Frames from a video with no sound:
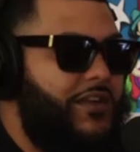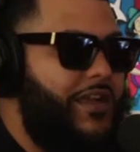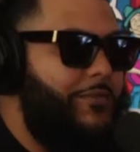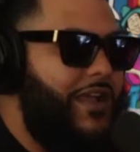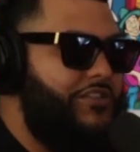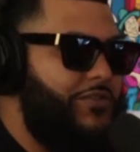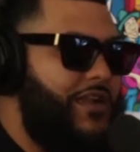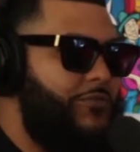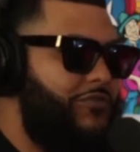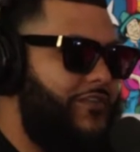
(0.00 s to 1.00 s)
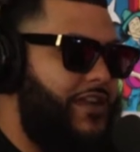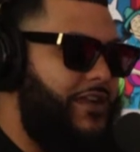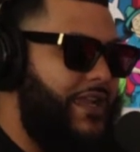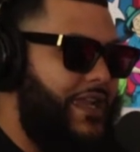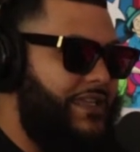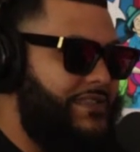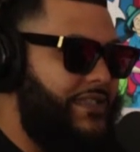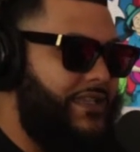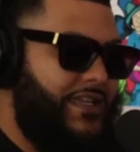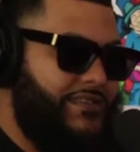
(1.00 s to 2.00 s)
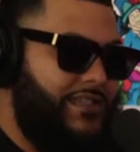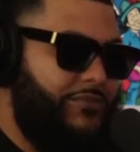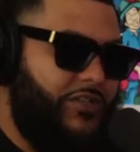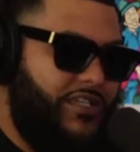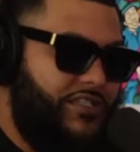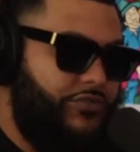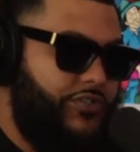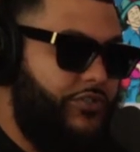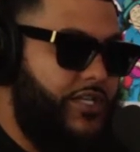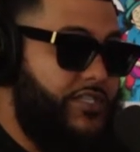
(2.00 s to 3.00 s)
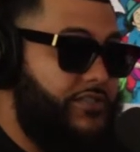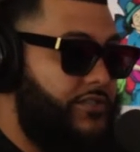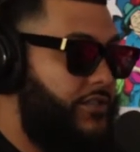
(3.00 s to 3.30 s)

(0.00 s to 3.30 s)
I, I tried moving out at 18, 19, bro. That shit was trash.